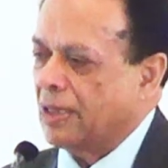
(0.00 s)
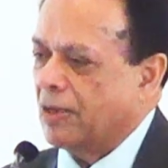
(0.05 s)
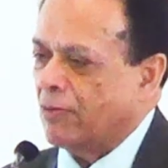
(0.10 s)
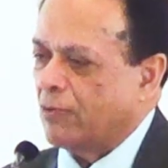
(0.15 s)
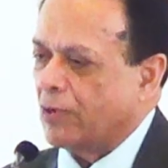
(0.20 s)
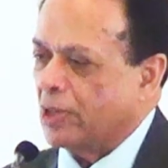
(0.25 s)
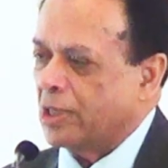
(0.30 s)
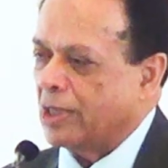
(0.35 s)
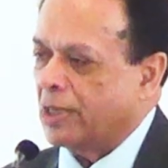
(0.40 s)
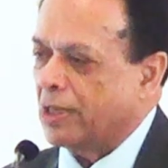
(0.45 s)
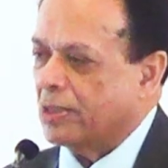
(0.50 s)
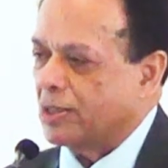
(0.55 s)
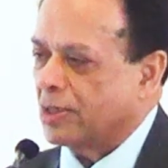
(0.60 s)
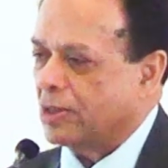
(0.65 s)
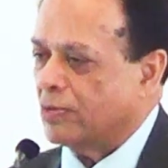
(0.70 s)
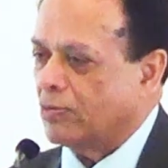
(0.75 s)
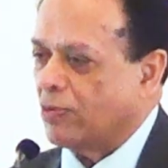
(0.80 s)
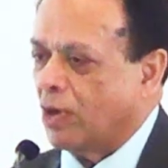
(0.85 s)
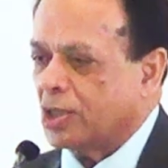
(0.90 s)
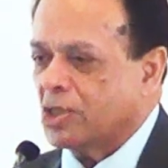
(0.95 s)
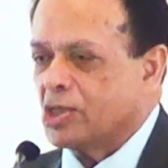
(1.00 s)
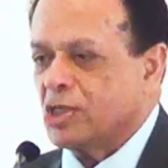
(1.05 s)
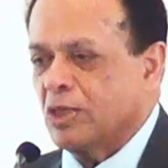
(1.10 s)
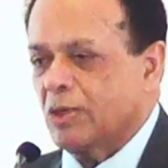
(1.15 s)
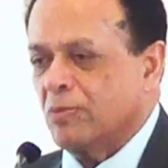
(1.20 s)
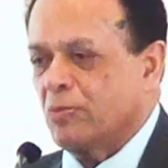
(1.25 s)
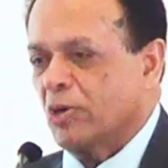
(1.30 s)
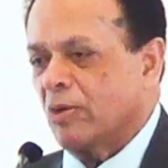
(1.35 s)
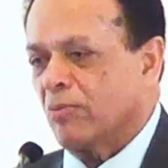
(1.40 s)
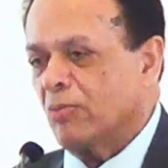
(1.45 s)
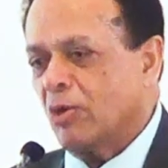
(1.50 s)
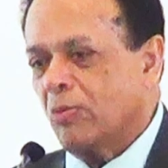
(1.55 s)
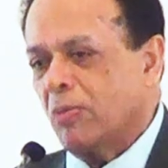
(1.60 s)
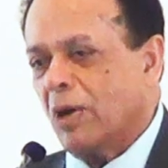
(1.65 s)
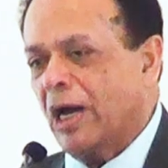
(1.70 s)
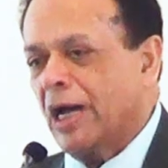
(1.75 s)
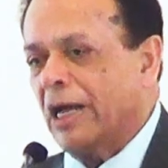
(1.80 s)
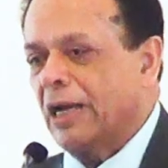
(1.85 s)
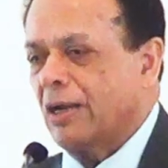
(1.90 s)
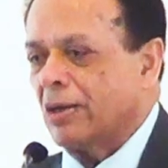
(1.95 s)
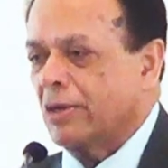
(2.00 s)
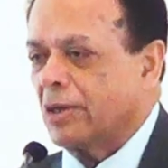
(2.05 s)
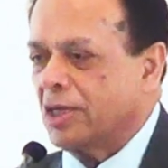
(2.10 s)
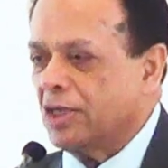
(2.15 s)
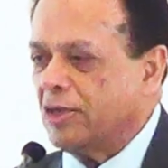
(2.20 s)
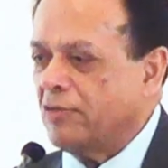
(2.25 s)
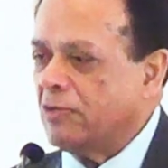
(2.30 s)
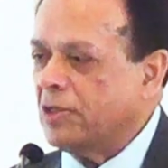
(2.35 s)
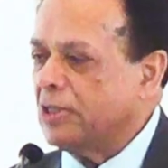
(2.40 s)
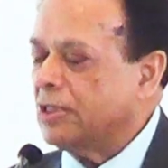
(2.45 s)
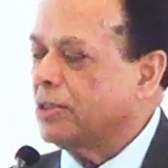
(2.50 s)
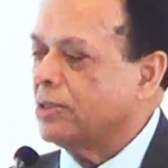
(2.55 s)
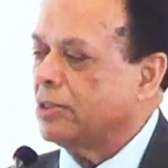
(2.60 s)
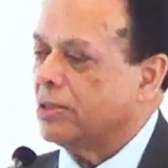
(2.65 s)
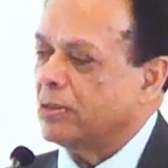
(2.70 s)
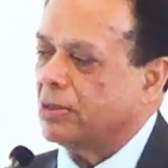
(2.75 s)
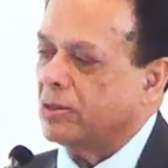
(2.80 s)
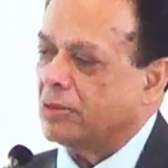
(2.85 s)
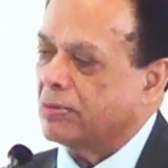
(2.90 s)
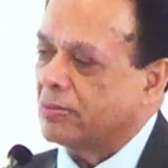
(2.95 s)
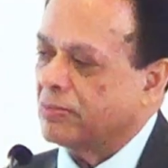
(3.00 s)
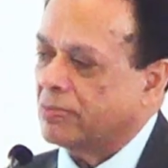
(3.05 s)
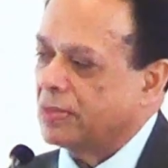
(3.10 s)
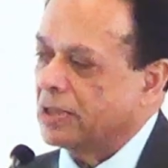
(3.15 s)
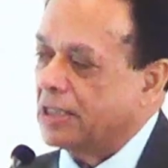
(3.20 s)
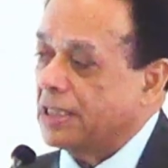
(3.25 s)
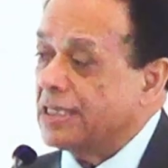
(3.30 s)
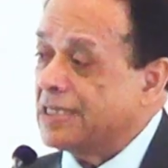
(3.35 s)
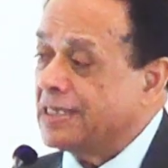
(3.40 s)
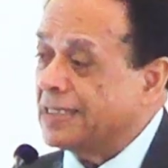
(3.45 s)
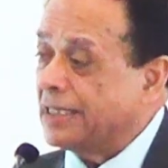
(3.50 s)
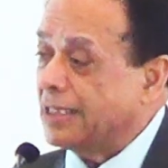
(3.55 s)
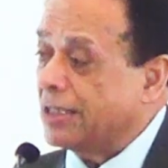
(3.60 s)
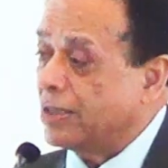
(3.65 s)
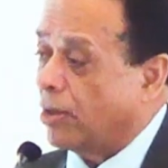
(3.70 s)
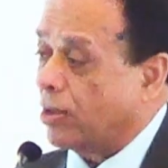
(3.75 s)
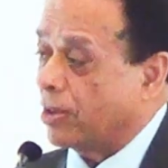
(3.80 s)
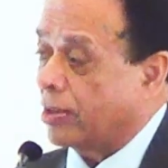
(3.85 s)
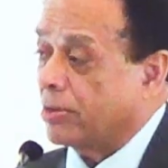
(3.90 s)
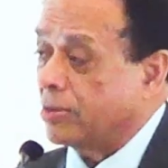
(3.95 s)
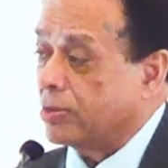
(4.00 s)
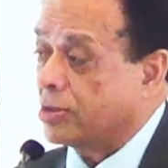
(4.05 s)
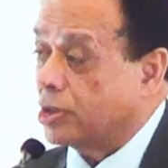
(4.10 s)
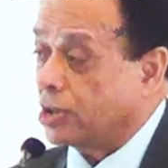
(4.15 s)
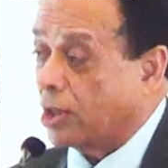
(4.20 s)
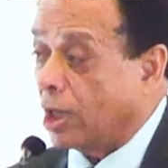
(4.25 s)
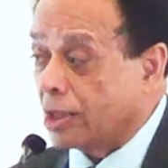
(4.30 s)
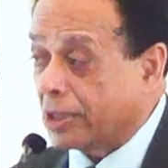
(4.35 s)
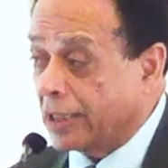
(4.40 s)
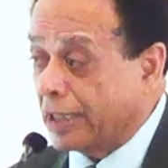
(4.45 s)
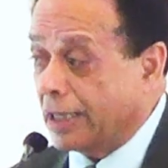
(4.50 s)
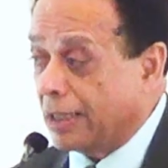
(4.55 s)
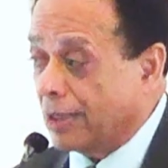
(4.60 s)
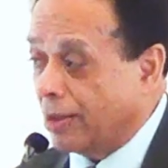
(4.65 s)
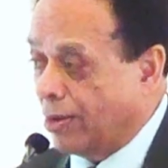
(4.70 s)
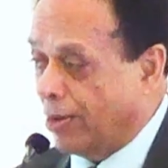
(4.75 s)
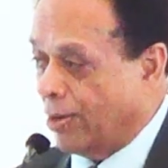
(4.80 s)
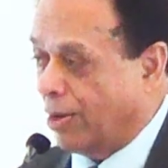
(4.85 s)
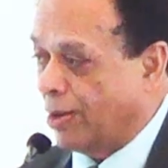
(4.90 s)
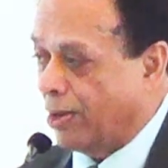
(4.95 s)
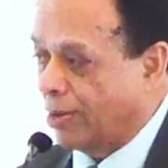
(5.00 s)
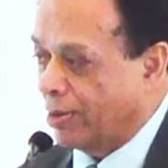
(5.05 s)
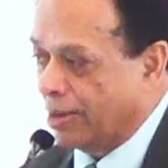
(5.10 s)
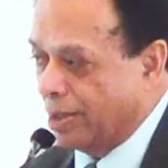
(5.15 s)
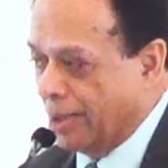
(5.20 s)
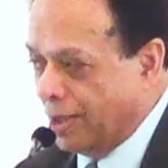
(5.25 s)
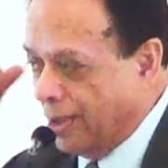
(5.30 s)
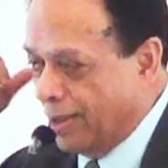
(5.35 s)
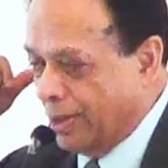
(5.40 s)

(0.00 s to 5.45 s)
Whether it is WhatsApp or mobile or TV or eating or talking, or